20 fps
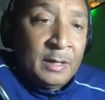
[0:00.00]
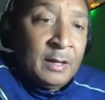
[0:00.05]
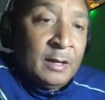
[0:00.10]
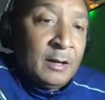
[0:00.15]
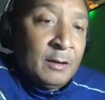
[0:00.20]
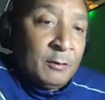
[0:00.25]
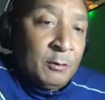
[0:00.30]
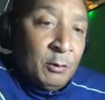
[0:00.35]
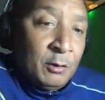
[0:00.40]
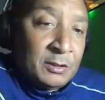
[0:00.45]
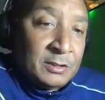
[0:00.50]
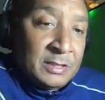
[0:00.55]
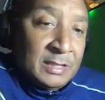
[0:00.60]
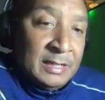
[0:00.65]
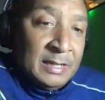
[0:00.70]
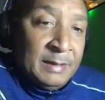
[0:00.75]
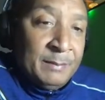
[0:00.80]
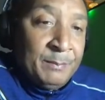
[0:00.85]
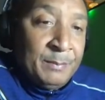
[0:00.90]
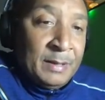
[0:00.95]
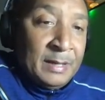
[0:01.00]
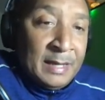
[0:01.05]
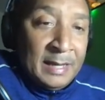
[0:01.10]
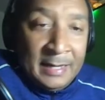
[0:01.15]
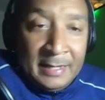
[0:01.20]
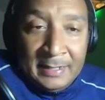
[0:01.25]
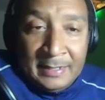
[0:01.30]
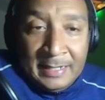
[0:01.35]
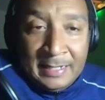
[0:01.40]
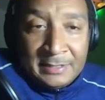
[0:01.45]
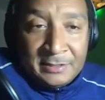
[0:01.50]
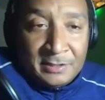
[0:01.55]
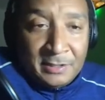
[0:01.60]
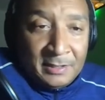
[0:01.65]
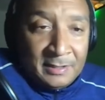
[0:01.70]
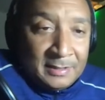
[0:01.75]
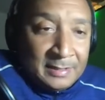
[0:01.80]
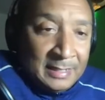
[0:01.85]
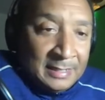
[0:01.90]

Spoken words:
Of course, the NBA. That's kind